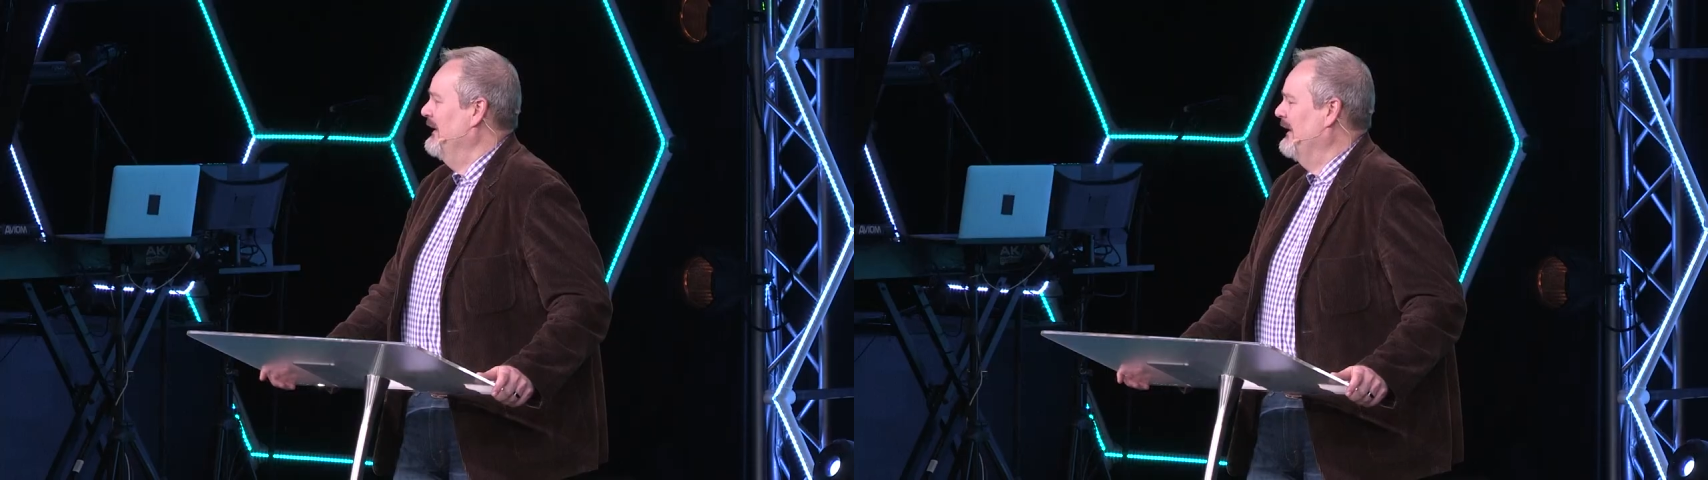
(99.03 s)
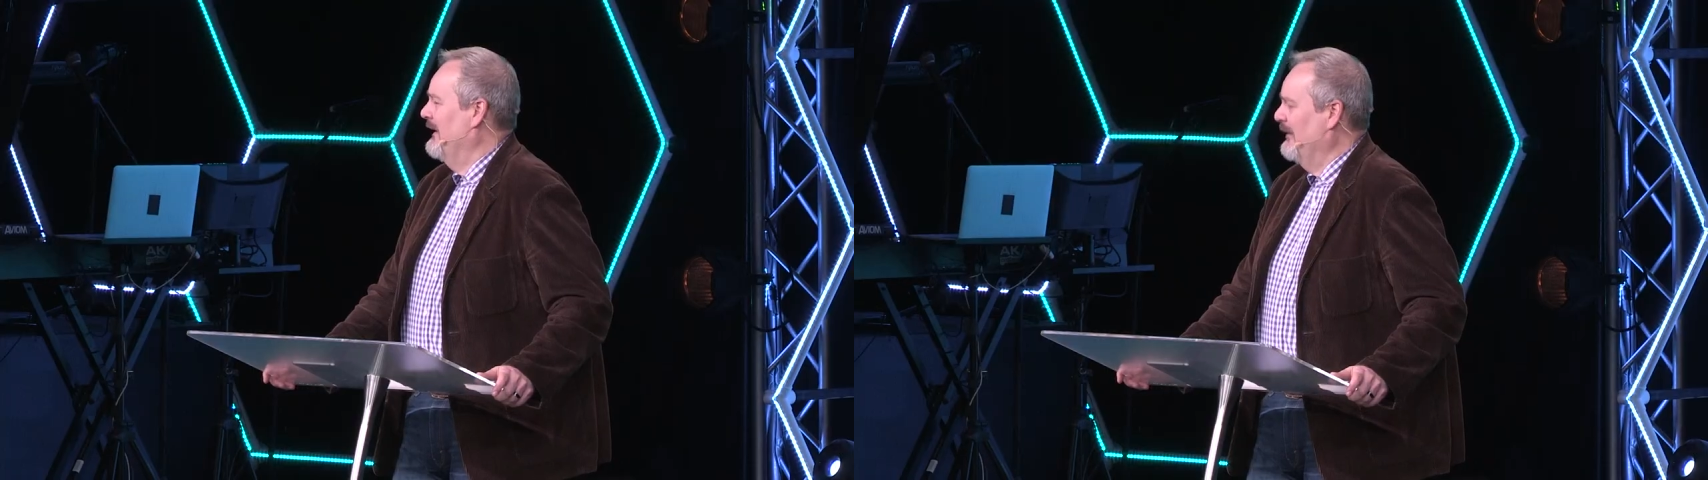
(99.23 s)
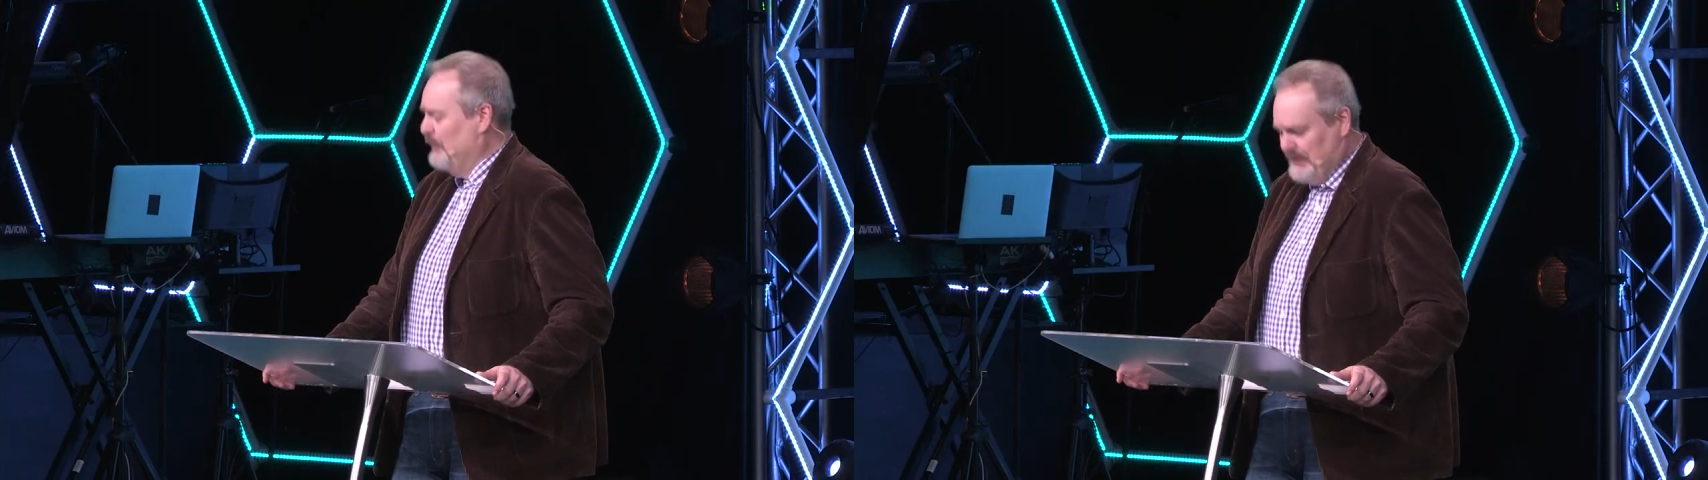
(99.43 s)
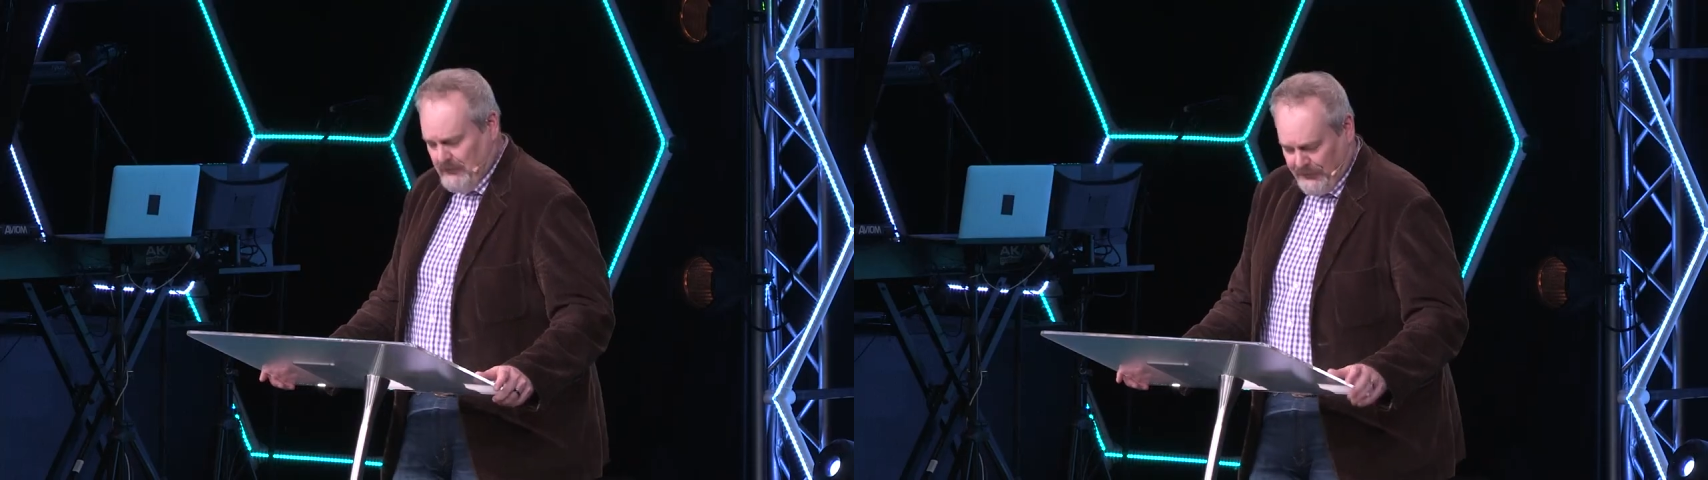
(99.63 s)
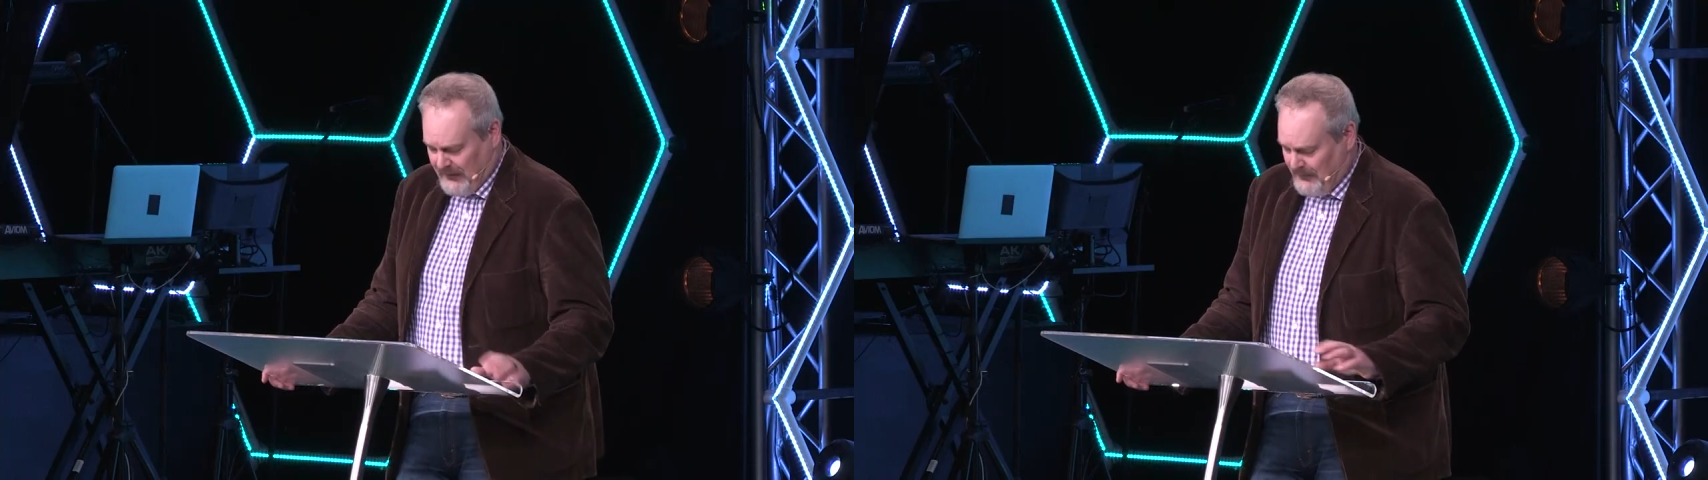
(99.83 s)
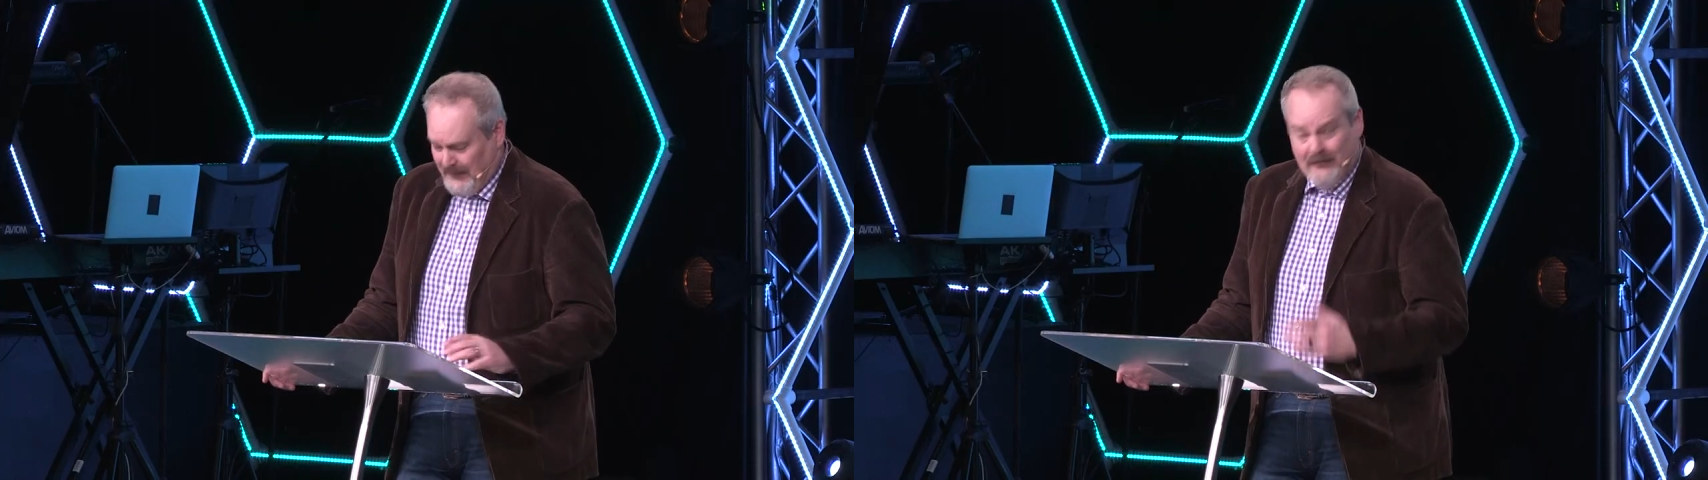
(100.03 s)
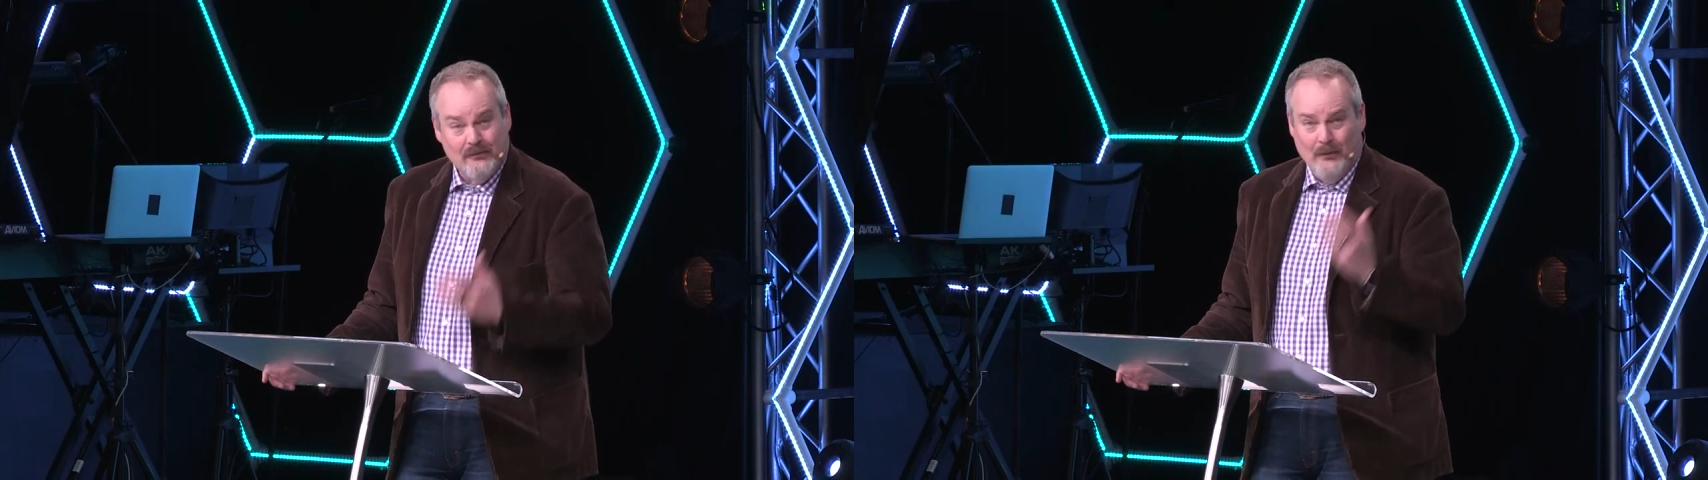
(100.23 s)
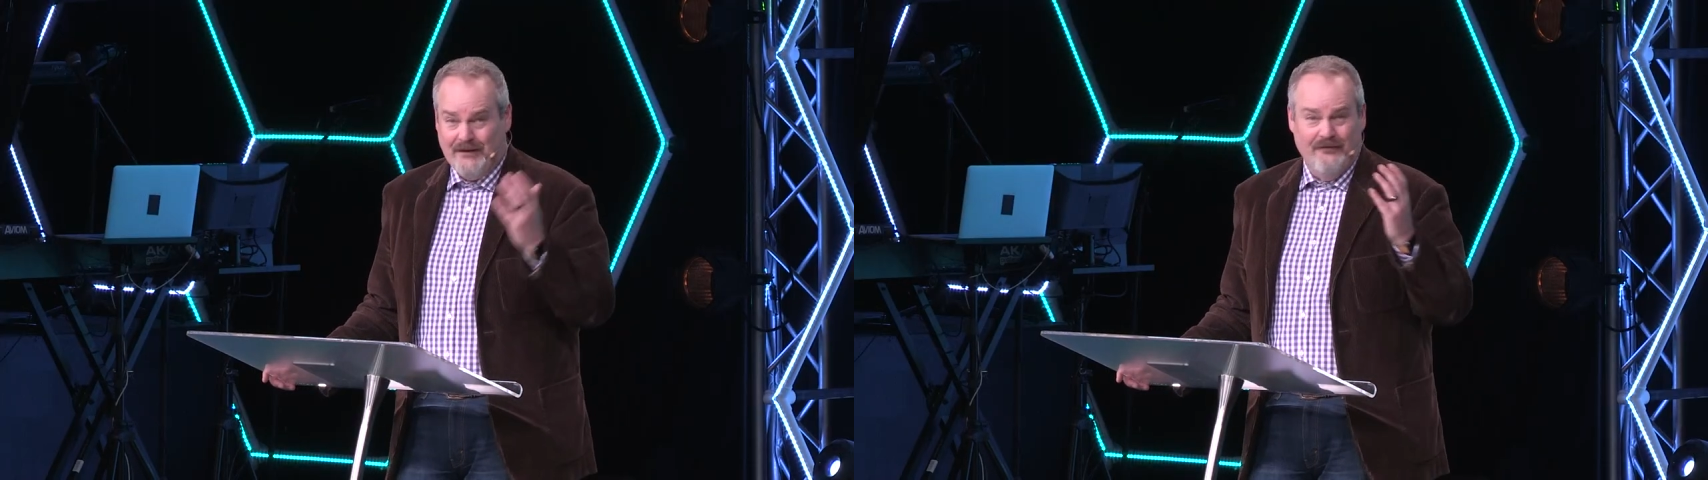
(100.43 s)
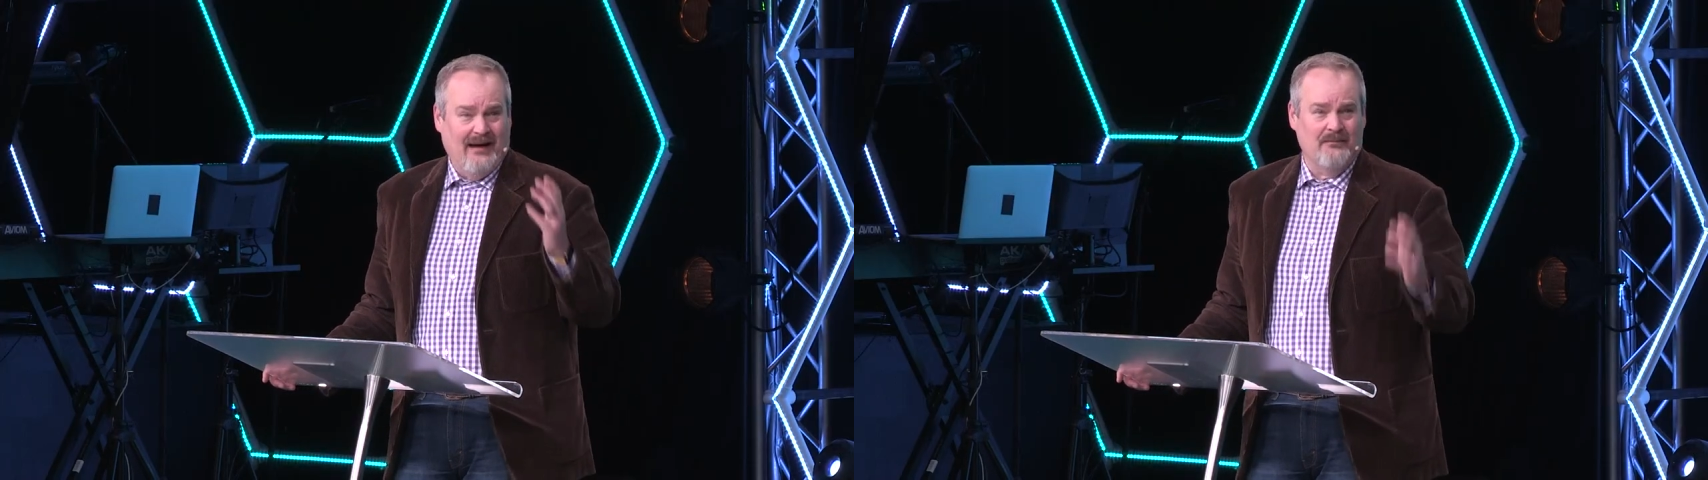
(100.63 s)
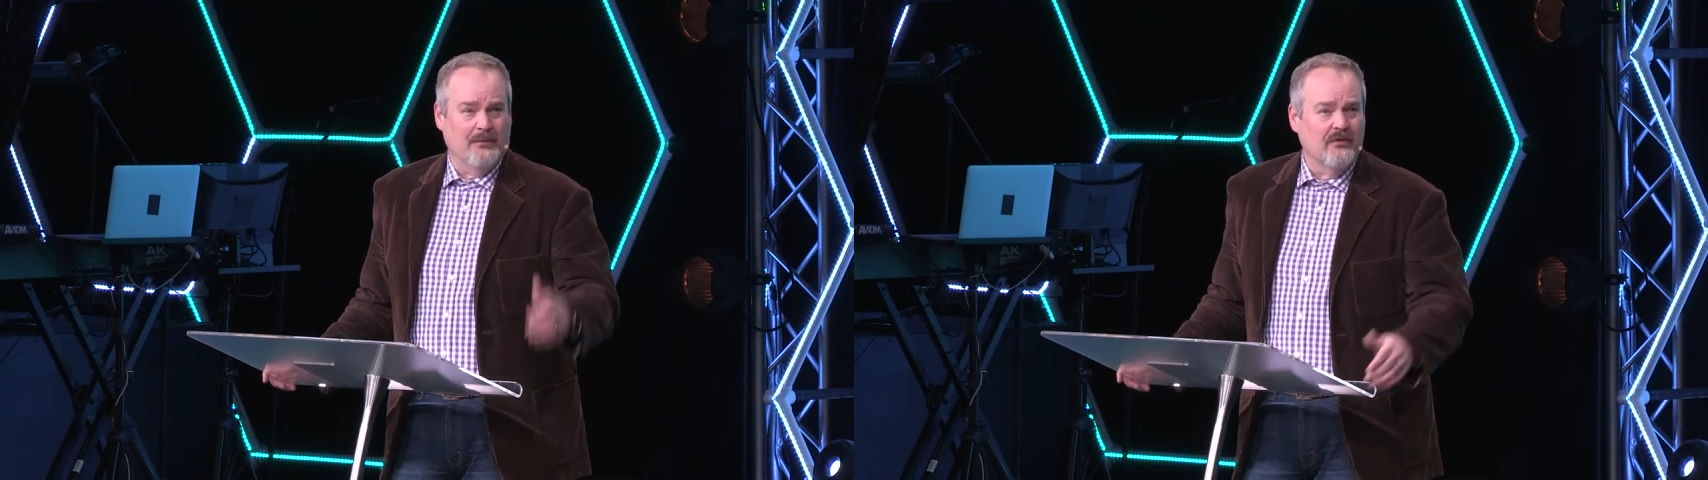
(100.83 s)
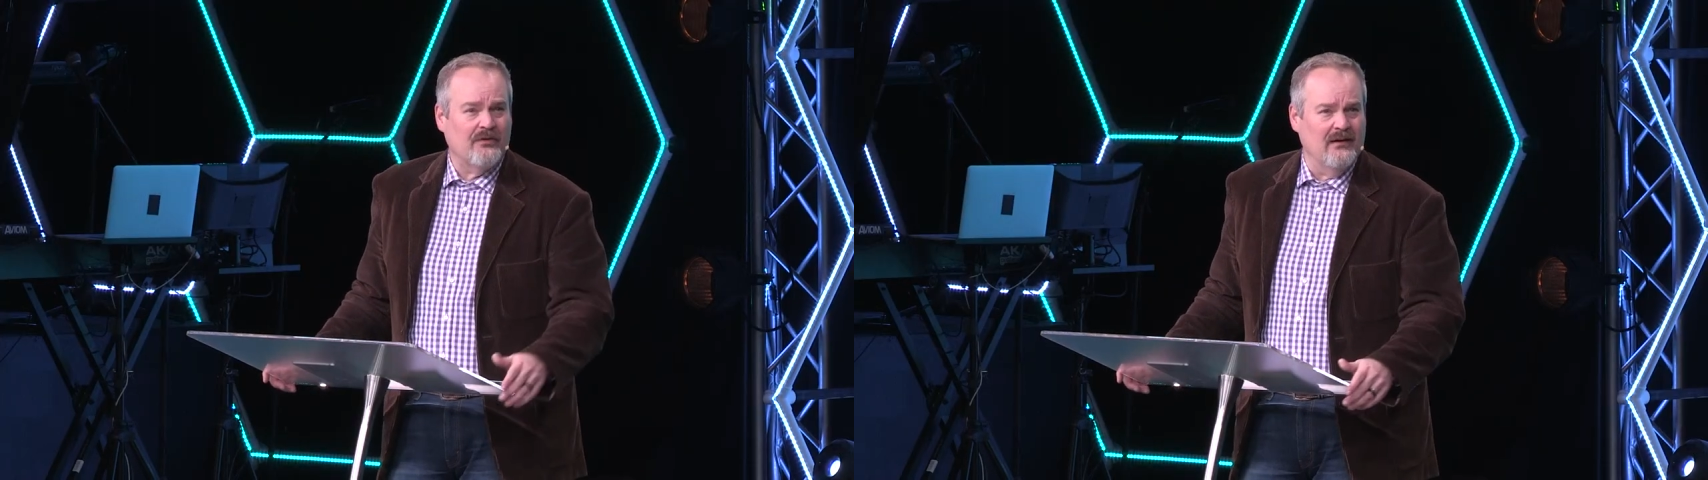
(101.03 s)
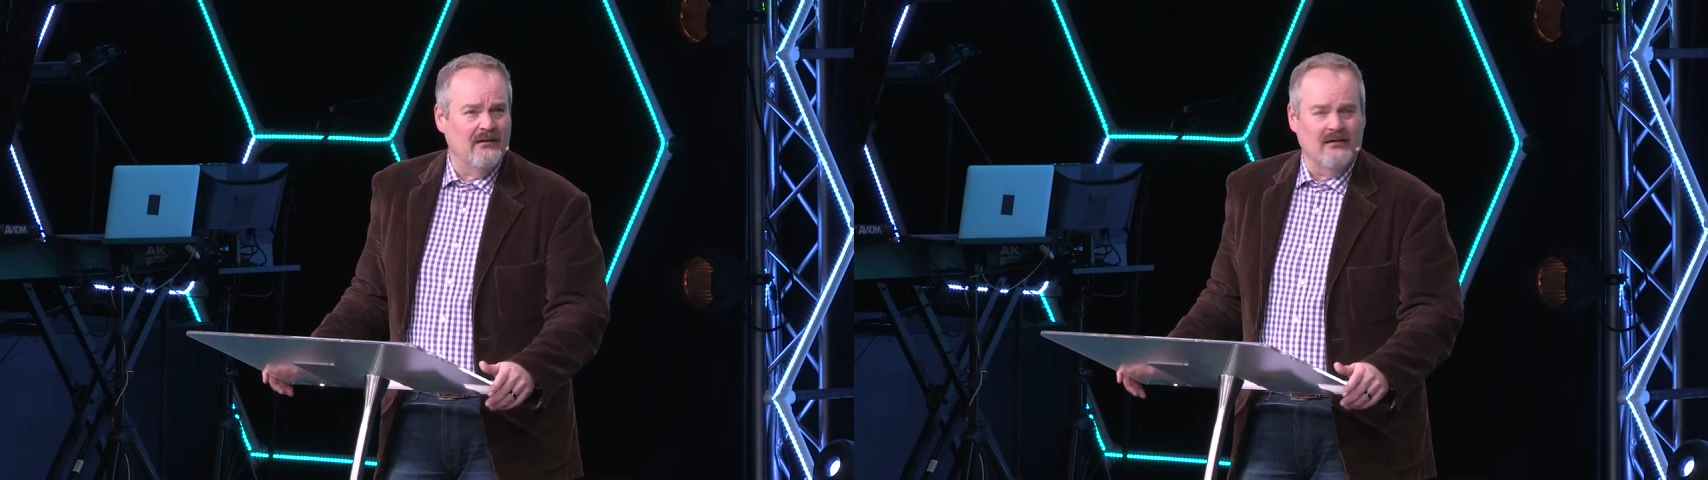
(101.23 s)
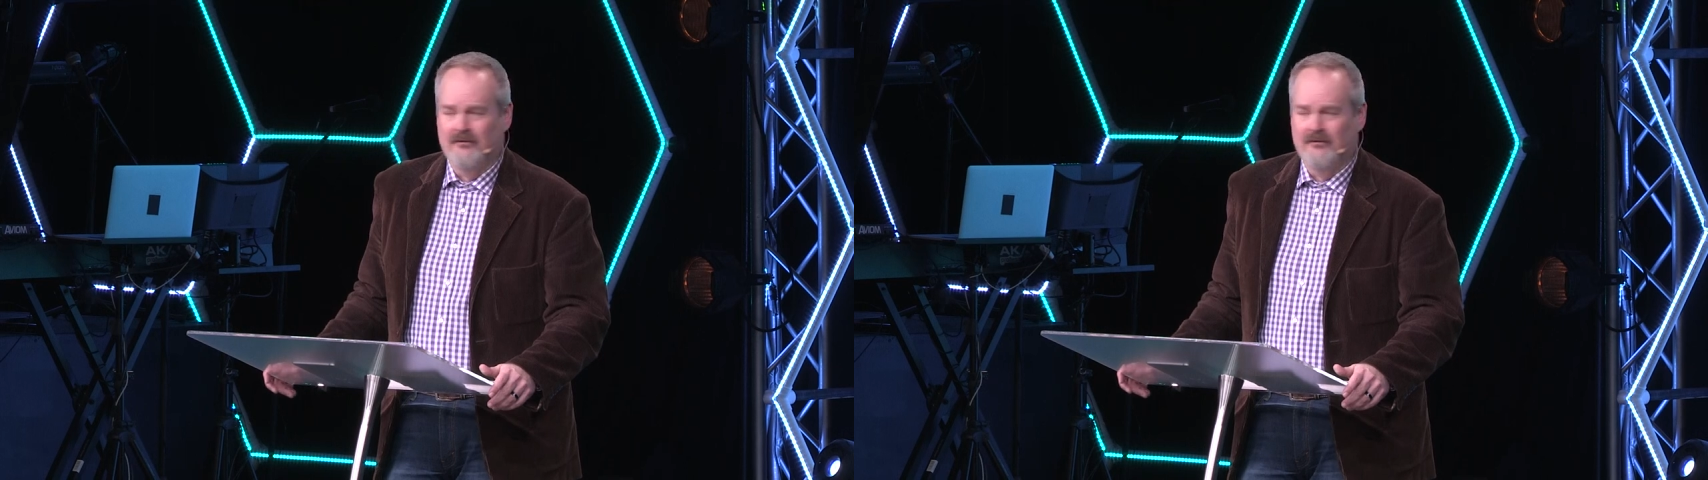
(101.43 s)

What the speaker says: When you think about 25%